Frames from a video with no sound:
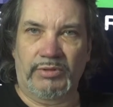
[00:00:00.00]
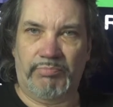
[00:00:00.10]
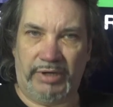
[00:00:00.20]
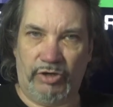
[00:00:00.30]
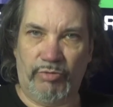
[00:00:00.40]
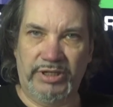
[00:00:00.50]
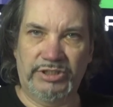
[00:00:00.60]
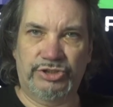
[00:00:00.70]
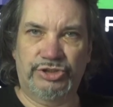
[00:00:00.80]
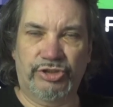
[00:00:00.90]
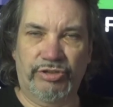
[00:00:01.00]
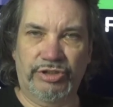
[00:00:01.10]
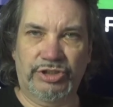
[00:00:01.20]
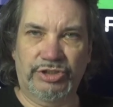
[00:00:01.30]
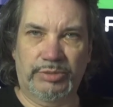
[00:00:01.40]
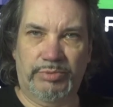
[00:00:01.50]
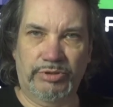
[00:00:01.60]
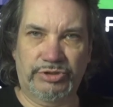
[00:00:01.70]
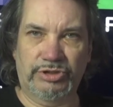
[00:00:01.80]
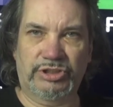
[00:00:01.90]
by all means, join us,
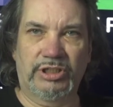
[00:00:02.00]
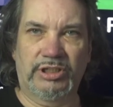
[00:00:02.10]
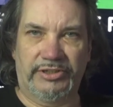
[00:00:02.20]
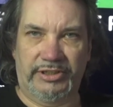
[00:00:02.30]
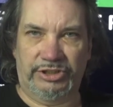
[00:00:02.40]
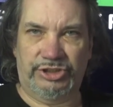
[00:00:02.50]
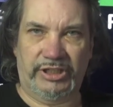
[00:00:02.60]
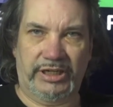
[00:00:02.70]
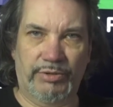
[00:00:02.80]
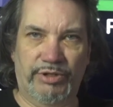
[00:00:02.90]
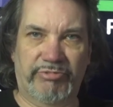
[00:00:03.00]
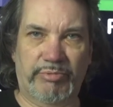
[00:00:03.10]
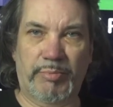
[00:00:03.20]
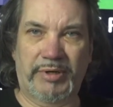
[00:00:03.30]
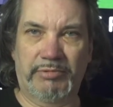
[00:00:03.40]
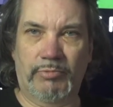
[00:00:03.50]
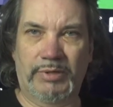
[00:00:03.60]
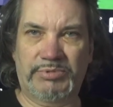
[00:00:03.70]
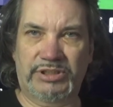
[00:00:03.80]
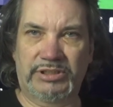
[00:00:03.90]
support us, check out the Reprobate
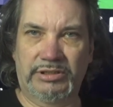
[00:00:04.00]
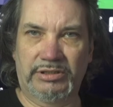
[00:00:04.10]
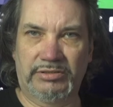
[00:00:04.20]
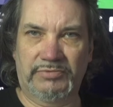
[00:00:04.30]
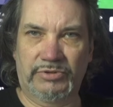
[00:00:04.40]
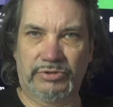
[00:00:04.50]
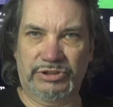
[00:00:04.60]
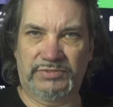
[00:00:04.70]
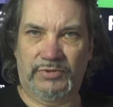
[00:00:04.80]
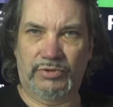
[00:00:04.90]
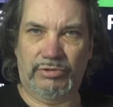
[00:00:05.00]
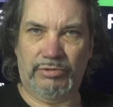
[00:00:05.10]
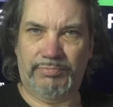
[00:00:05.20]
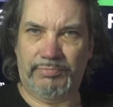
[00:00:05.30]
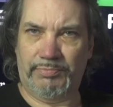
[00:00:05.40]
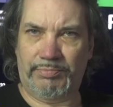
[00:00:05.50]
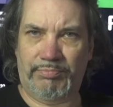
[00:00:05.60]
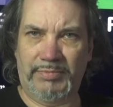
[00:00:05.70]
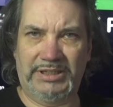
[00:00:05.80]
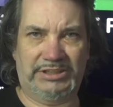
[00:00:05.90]
website, of course, for
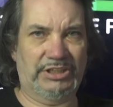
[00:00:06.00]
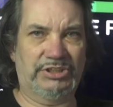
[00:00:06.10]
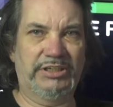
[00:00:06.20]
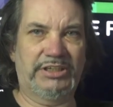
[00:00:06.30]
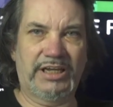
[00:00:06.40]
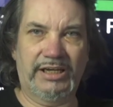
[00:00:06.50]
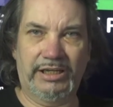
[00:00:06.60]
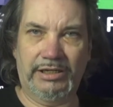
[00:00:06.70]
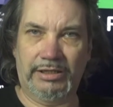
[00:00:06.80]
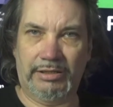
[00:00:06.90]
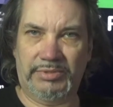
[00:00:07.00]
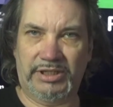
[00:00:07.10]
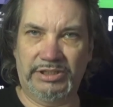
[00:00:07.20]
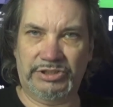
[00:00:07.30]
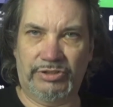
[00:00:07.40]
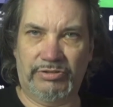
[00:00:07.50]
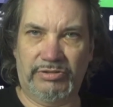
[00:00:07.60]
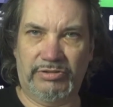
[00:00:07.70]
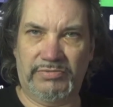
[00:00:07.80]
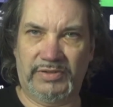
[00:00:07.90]
essentially daily updates
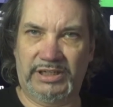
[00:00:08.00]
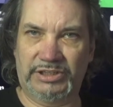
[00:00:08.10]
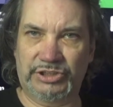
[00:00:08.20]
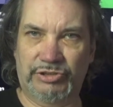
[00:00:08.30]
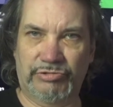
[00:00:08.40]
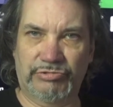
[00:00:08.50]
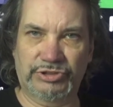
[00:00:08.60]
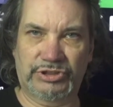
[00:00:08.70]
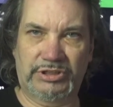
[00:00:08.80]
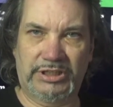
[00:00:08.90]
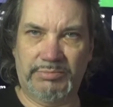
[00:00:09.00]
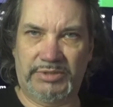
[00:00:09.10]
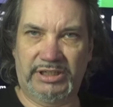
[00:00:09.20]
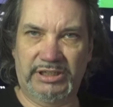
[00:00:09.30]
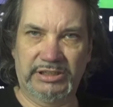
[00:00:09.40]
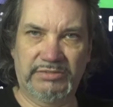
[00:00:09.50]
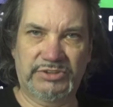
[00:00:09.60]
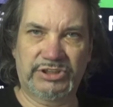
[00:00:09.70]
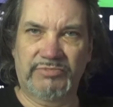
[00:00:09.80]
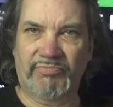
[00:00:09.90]
of articles, deep
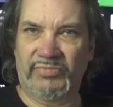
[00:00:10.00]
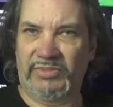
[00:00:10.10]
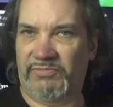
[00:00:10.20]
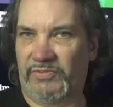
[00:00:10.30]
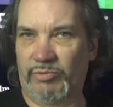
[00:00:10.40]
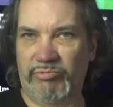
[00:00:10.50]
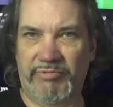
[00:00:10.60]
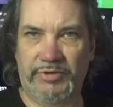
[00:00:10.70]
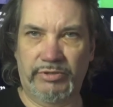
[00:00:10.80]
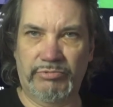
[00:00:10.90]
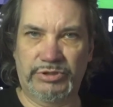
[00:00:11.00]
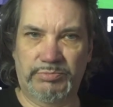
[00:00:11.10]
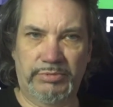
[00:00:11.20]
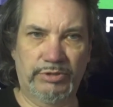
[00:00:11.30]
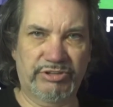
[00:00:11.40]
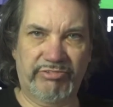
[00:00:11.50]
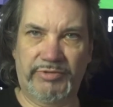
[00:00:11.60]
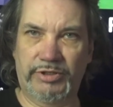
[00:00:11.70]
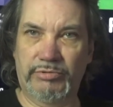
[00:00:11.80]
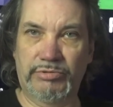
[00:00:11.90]
dives, film reviews, music
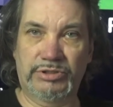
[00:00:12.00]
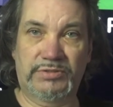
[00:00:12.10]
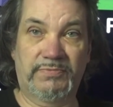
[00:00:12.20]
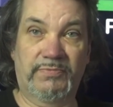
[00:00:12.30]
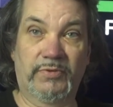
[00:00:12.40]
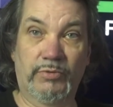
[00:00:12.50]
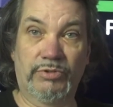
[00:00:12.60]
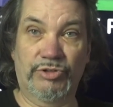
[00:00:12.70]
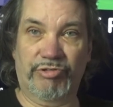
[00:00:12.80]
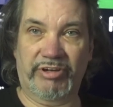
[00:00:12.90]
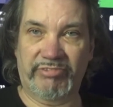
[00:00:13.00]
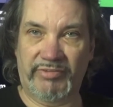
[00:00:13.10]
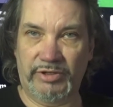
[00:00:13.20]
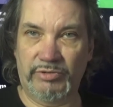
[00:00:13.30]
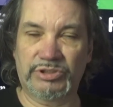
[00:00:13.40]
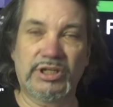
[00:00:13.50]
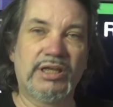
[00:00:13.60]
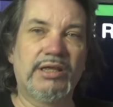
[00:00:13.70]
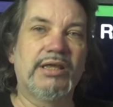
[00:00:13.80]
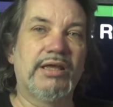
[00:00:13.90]
reviews, food and drink reviews,
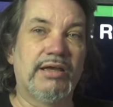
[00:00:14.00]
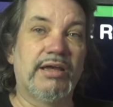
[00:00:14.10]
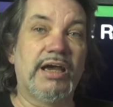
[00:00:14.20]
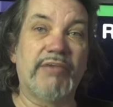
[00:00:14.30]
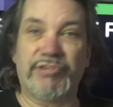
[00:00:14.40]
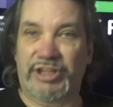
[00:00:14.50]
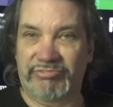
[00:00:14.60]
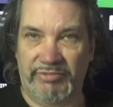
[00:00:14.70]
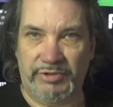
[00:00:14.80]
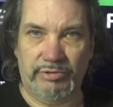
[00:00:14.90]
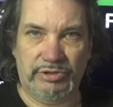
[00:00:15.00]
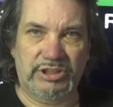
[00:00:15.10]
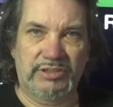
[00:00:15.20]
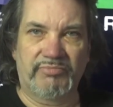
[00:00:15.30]
everything reviews,